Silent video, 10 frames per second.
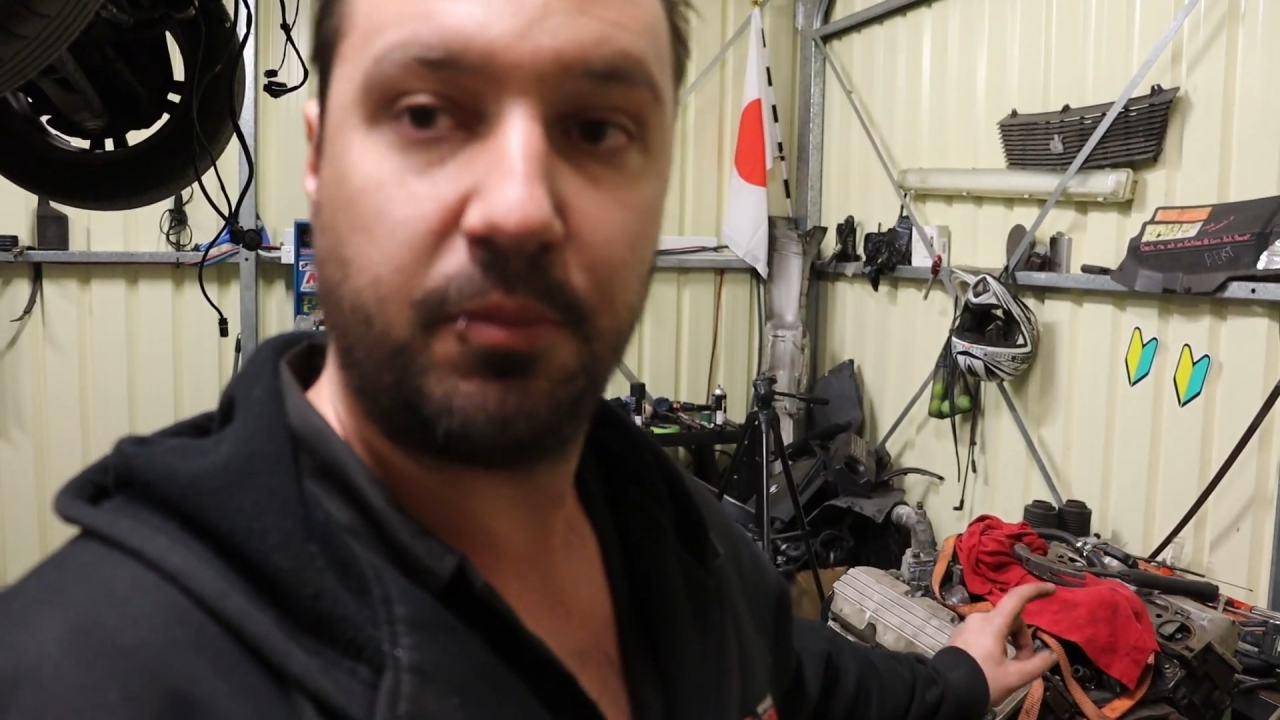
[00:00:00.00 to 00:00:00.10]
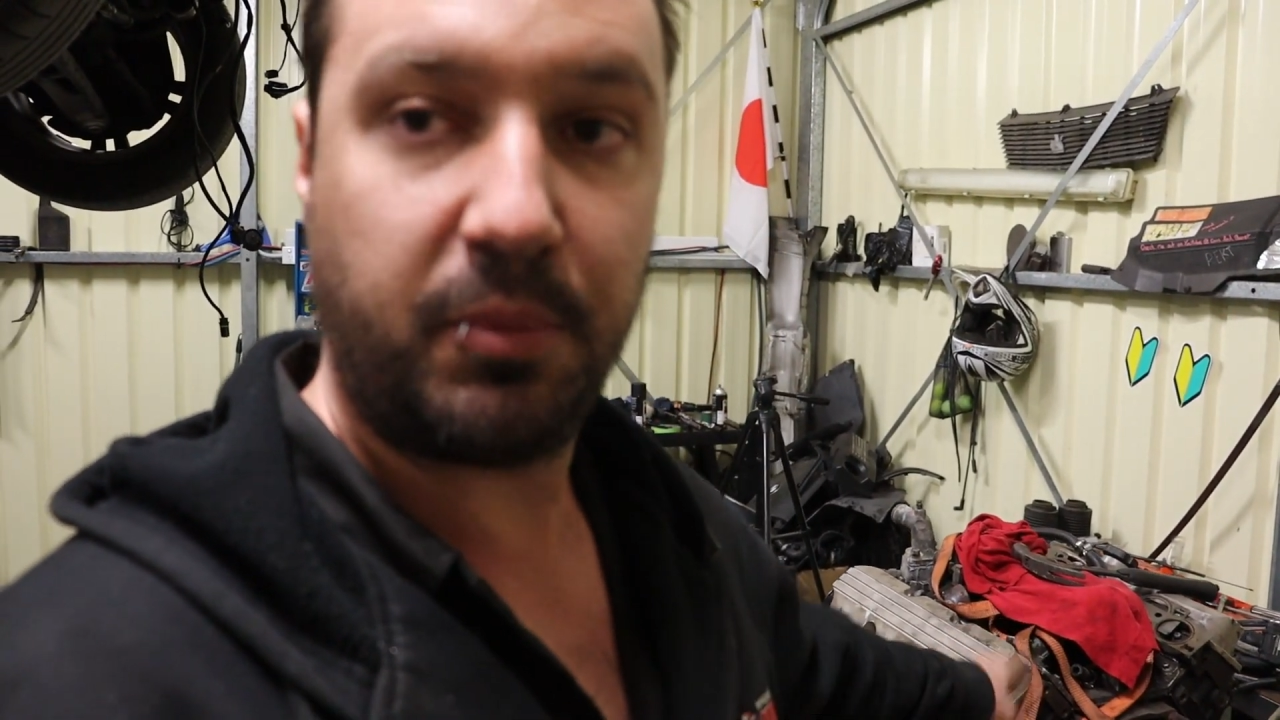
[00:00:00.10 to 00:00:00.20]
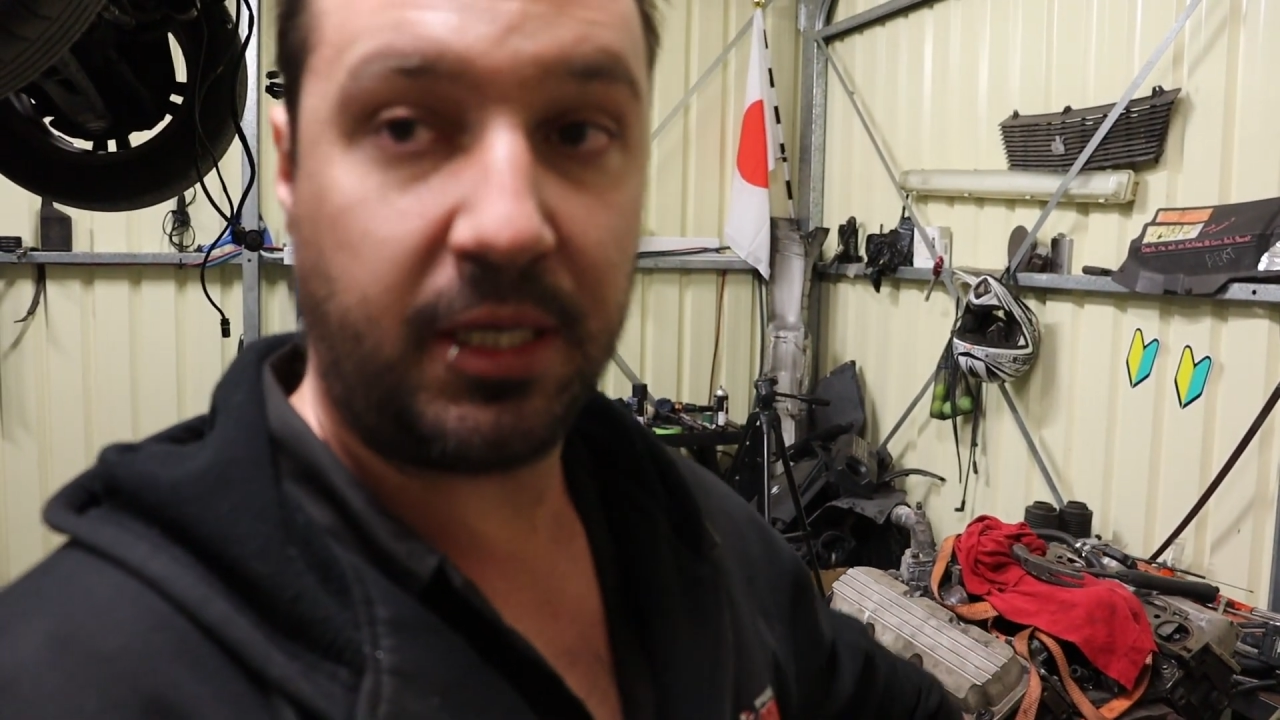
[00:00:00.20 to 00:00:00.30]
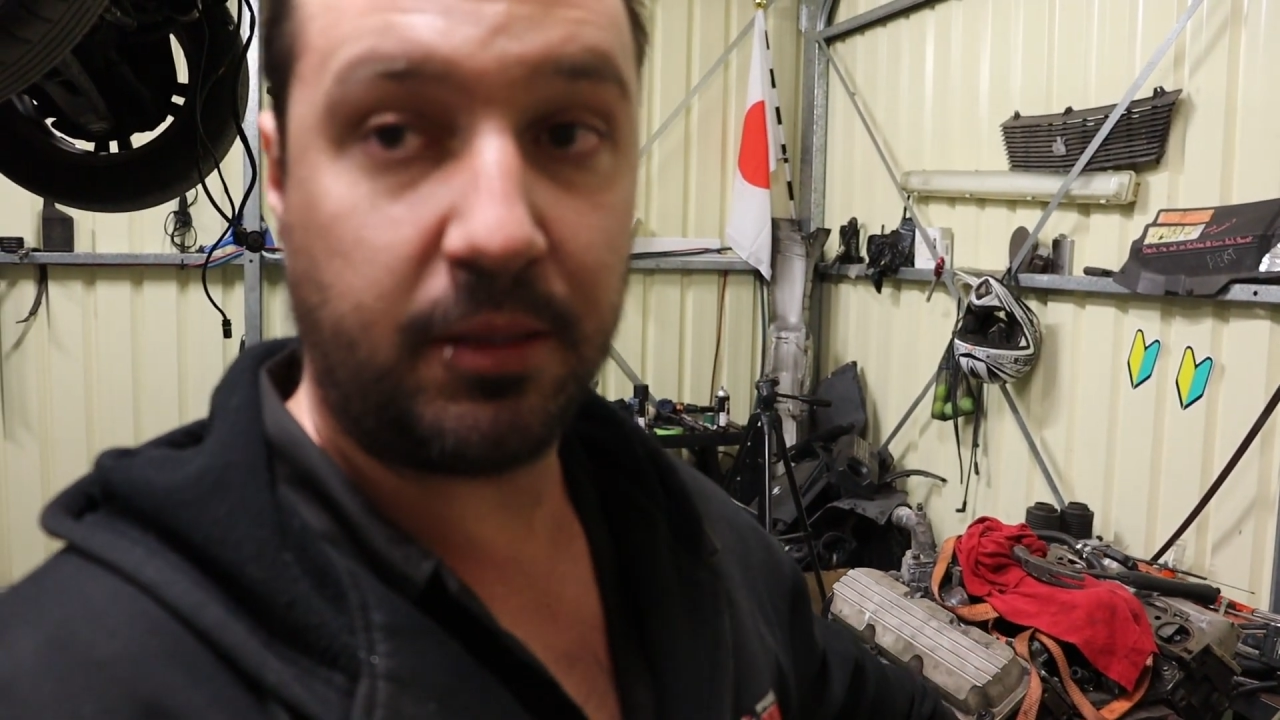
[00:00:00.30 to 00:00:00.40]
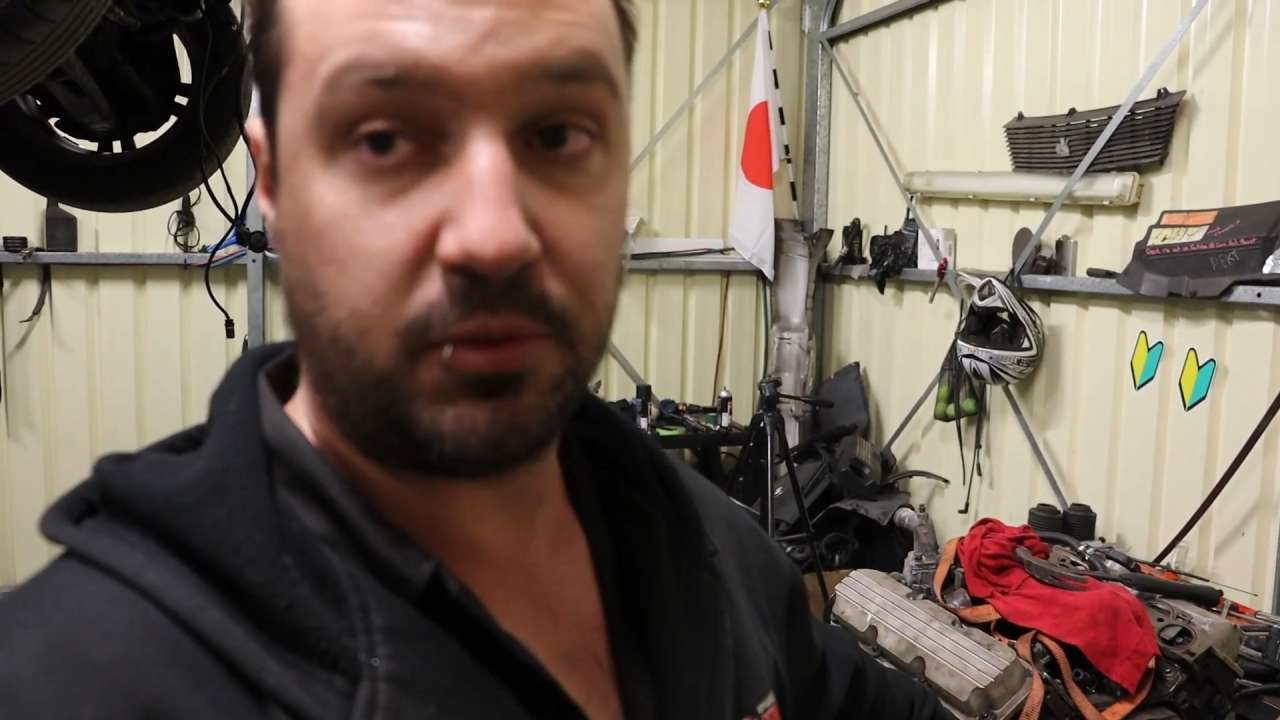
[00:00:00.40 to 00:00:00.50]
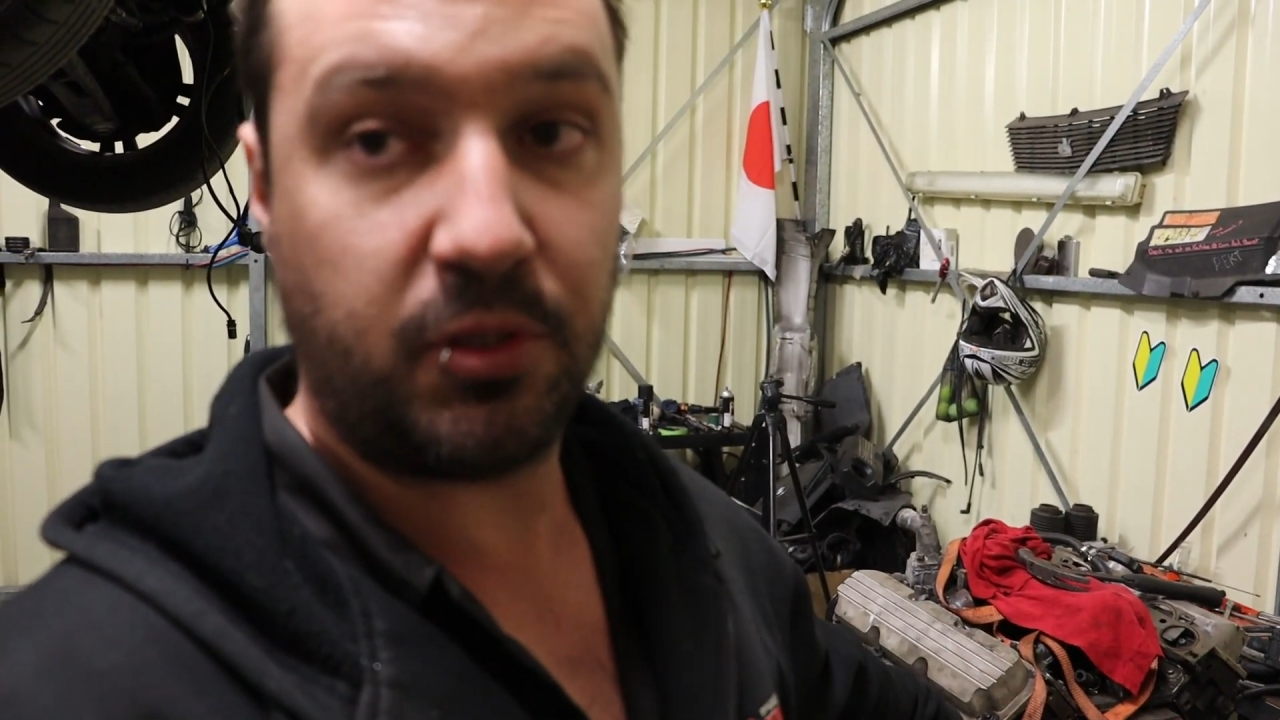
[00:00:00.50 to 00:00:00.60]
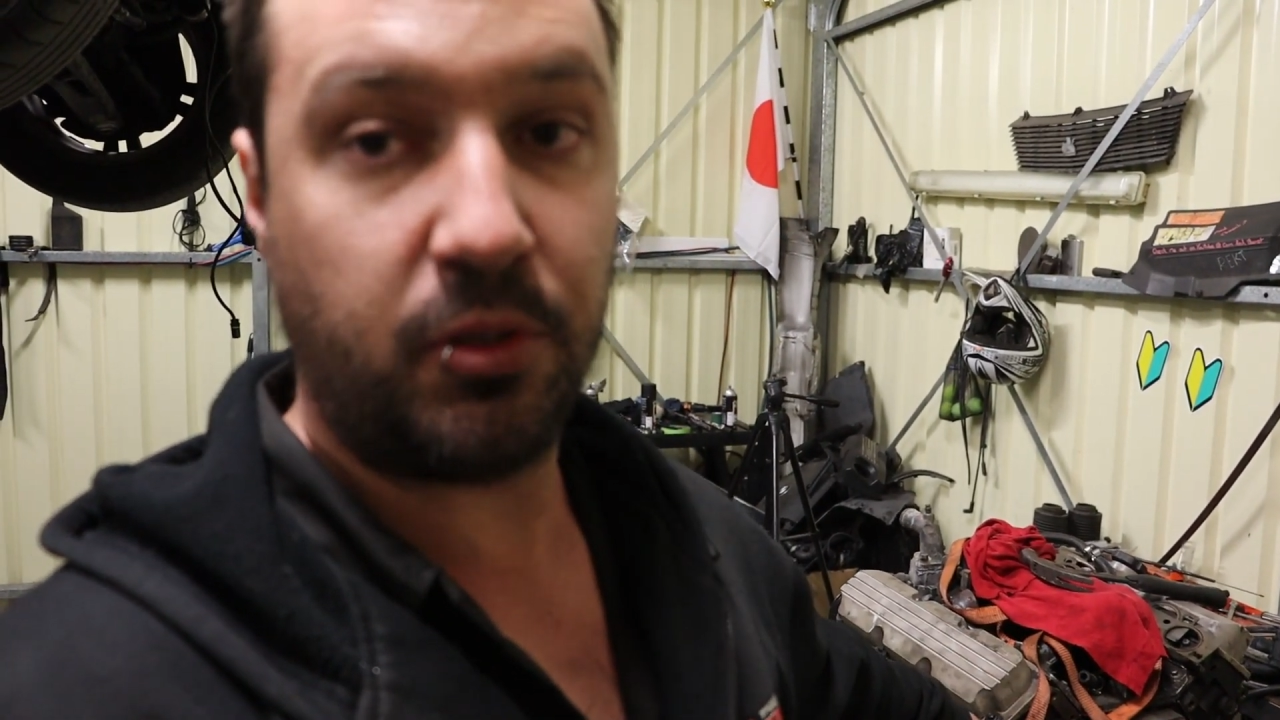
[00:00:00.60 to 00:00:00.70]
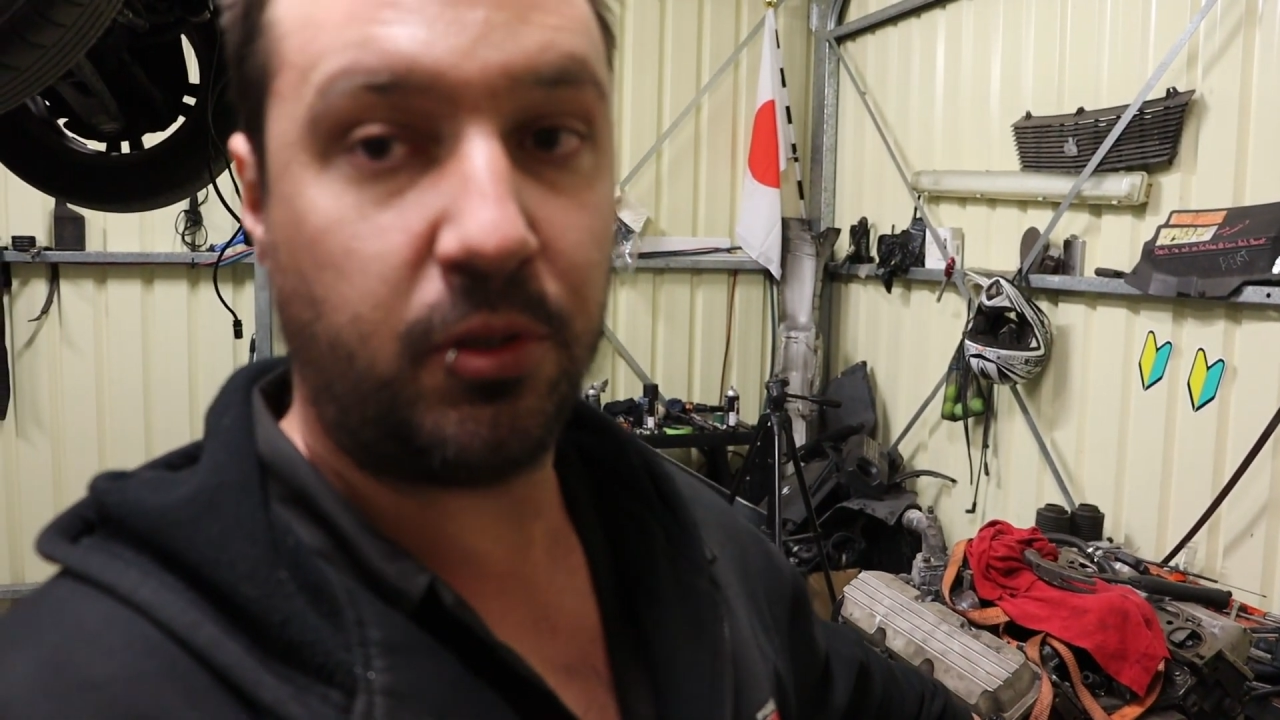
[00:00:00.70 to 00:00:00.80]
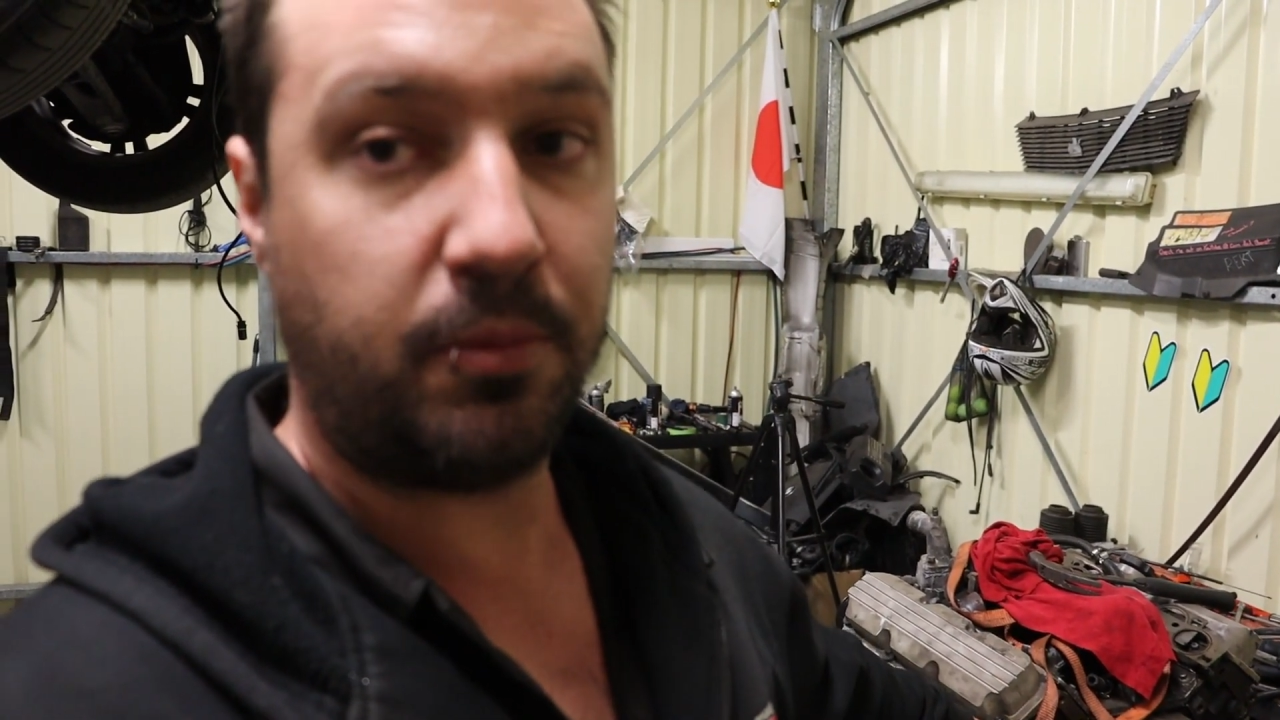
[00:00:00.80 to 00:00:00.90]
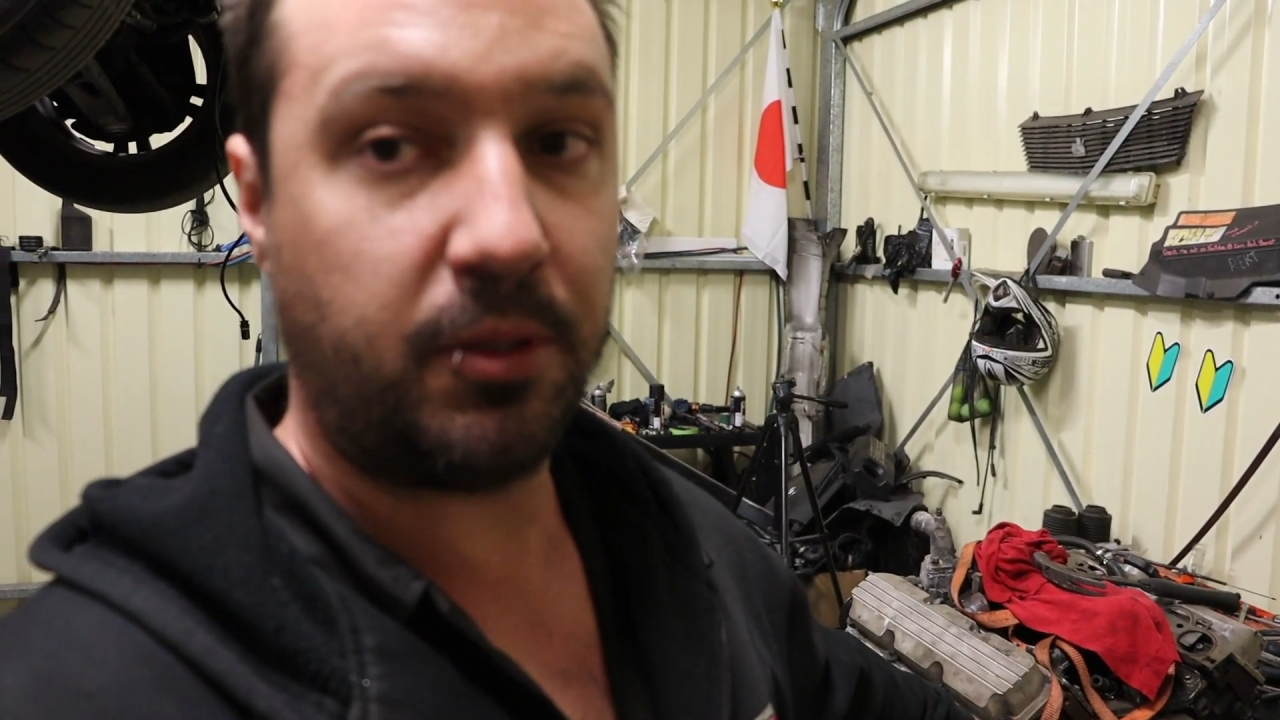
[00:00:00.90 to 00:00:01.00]
pickup
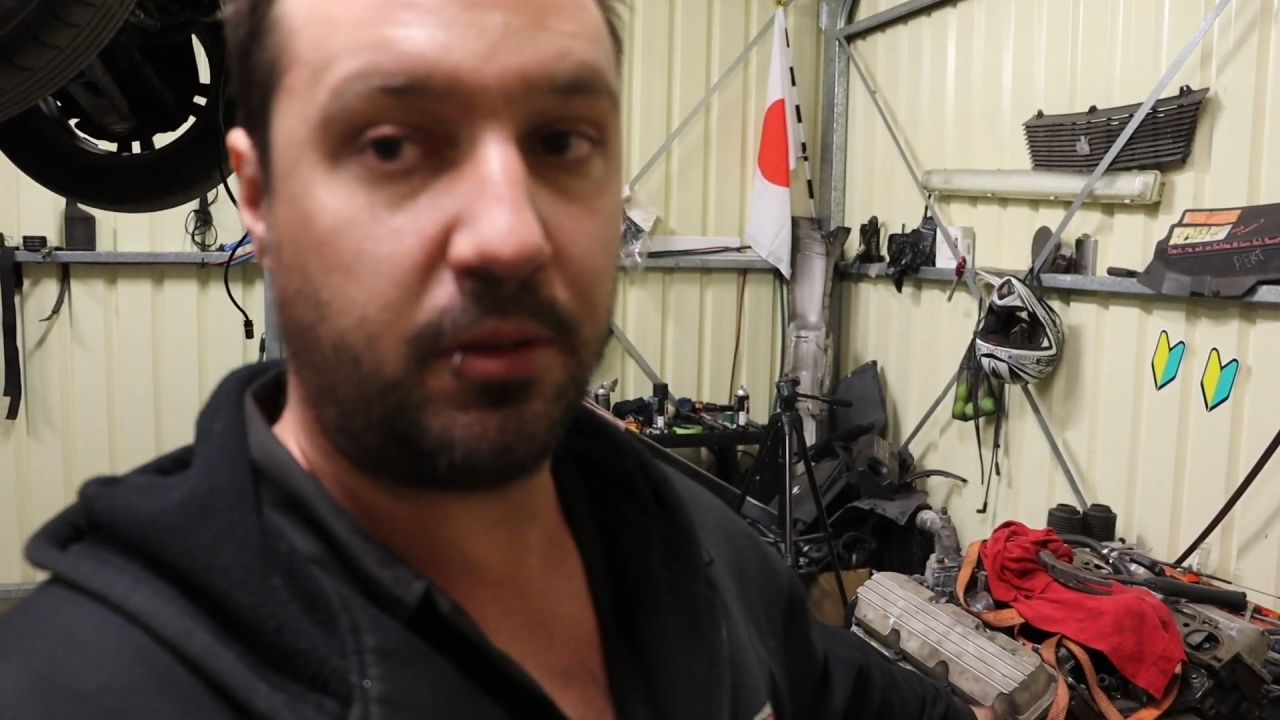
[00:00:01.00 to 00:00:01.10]
tube,